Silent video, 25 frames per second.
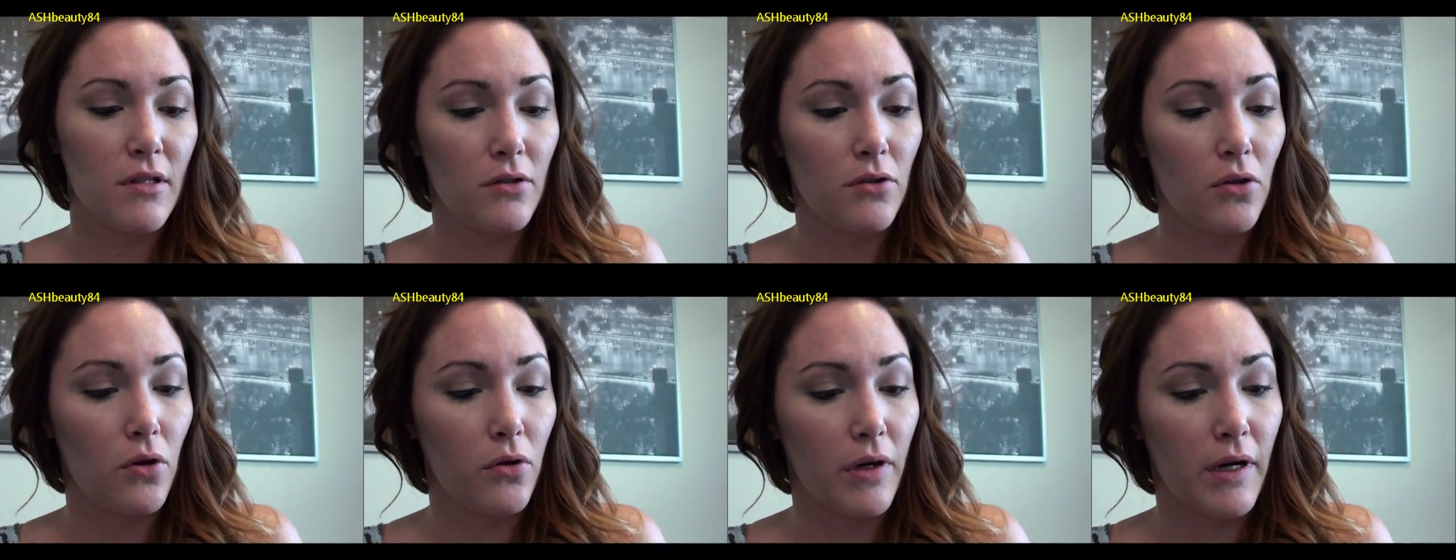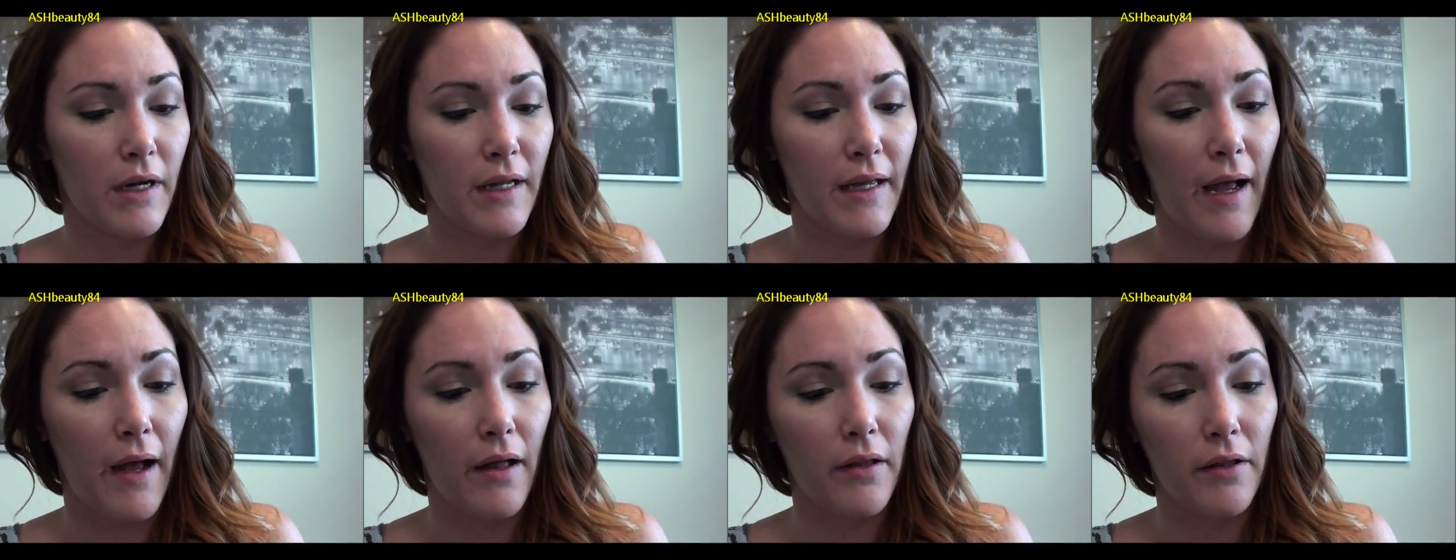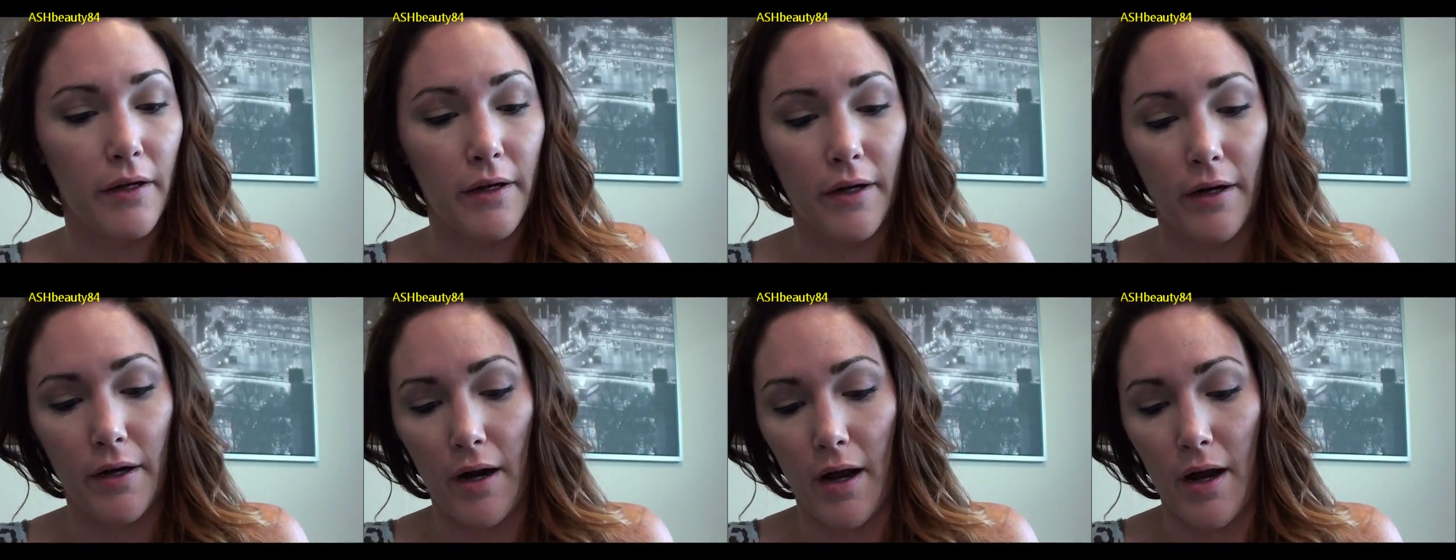the Laura
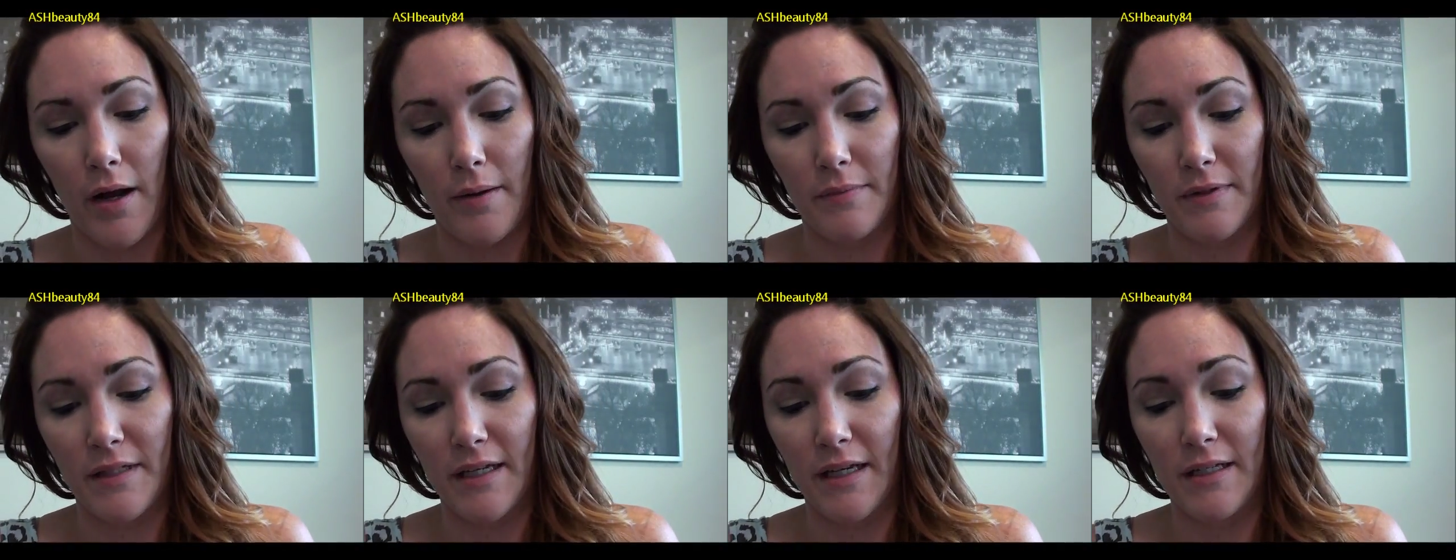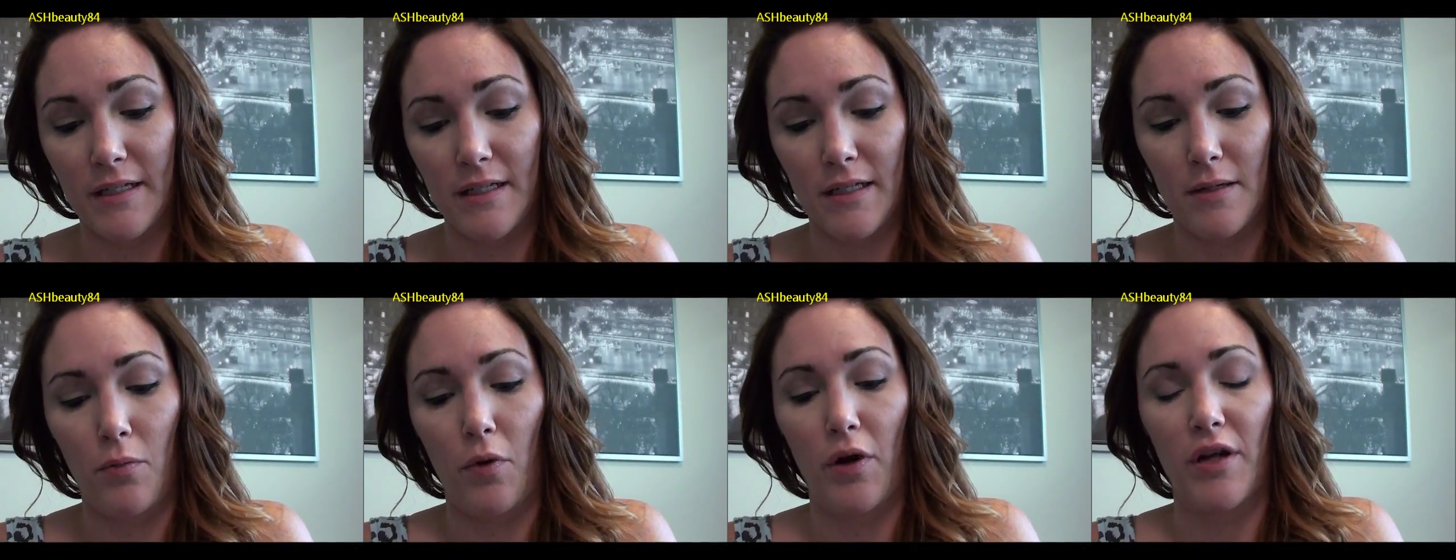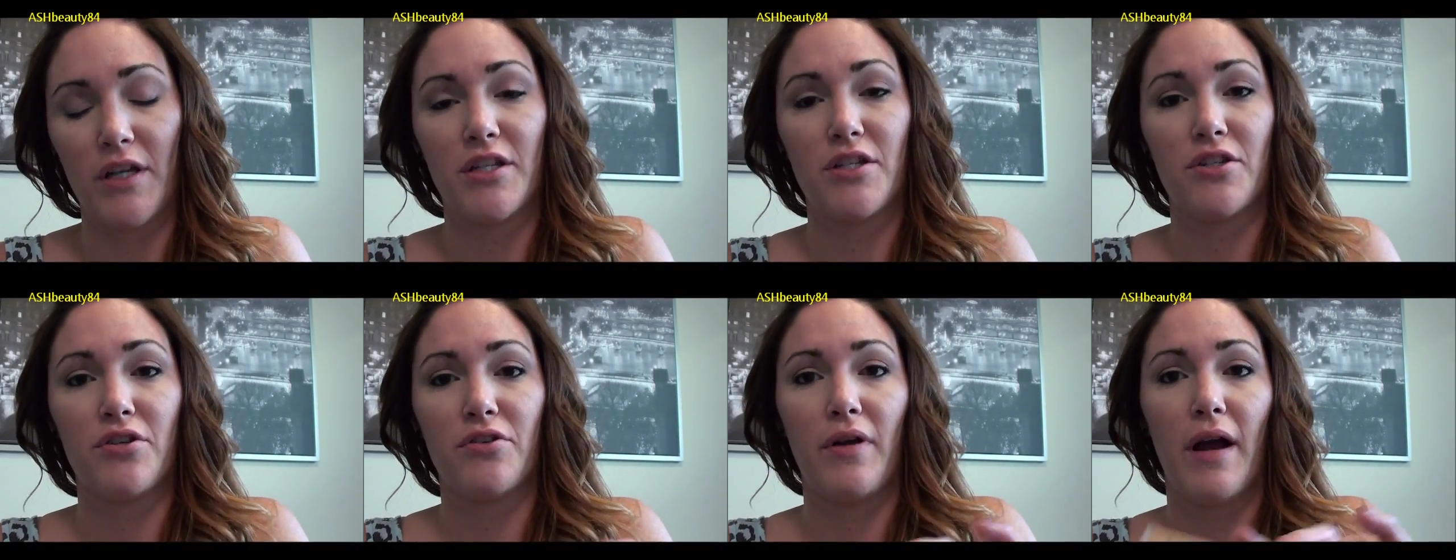Geller tinted
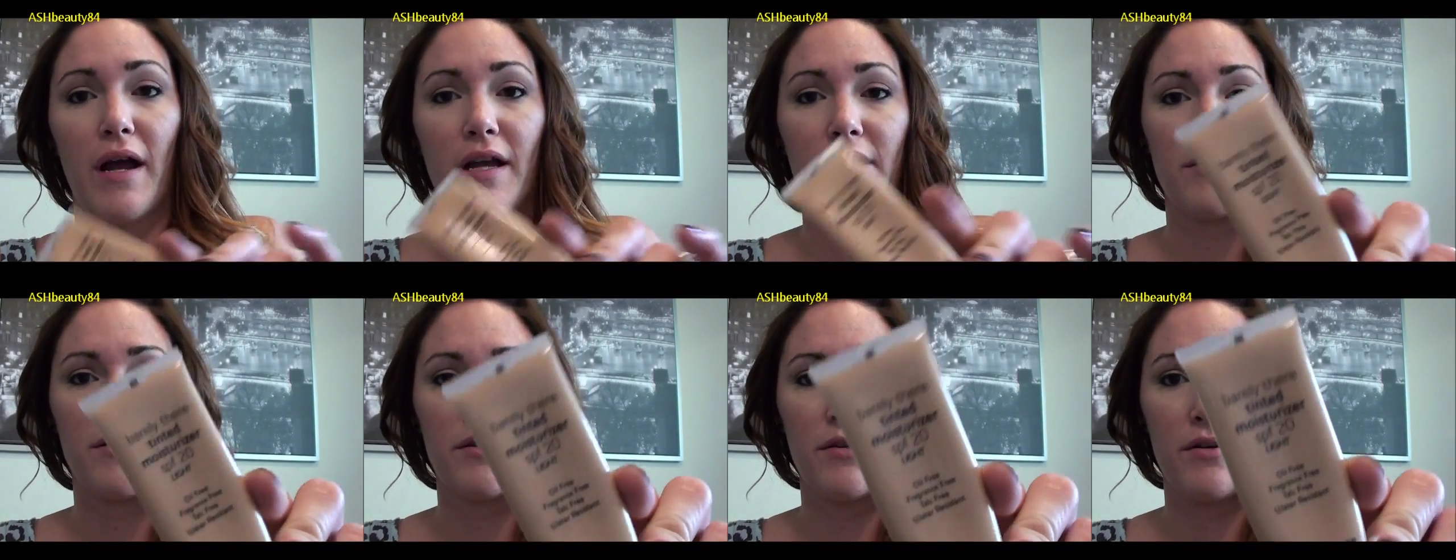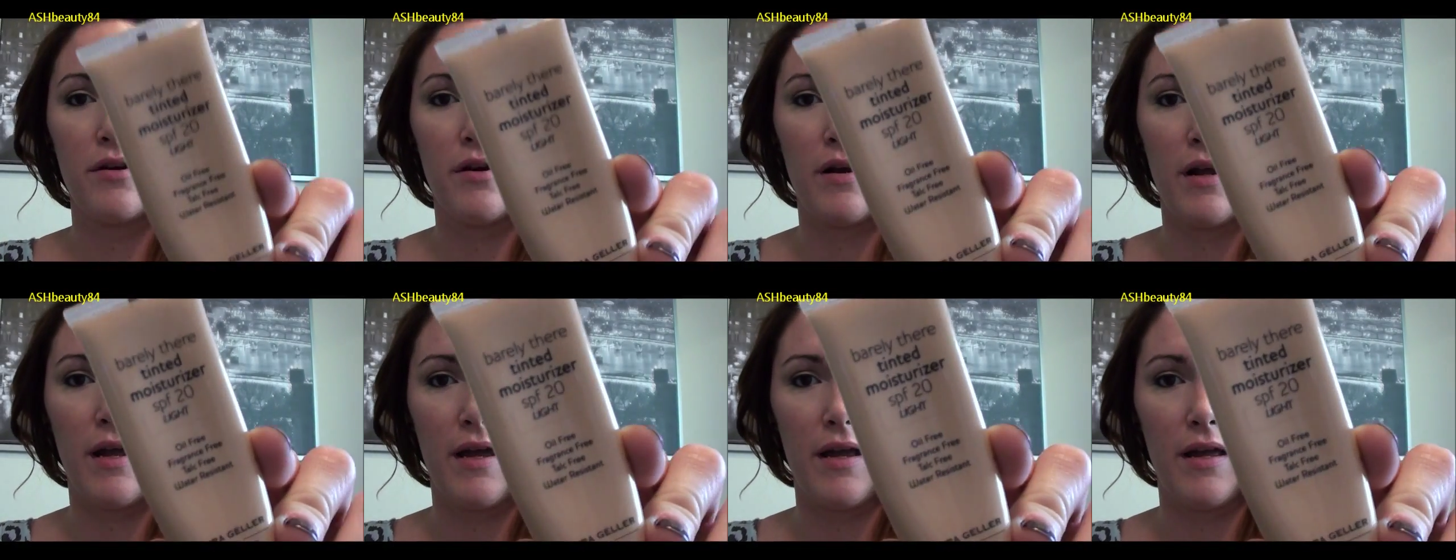moisturizer